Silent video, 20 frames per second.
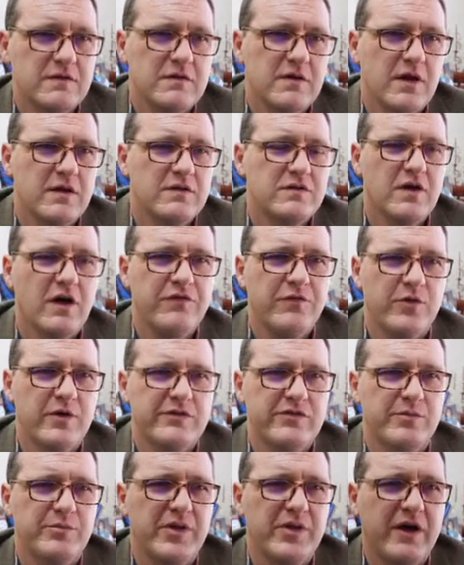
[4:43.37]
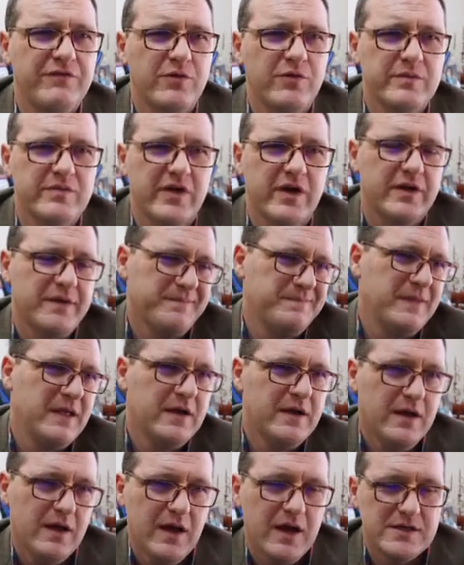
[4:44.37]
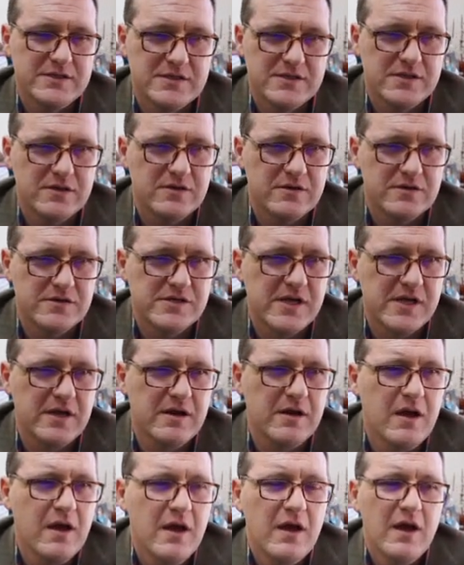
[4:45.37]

softwares and platforms, like, I just don't understand.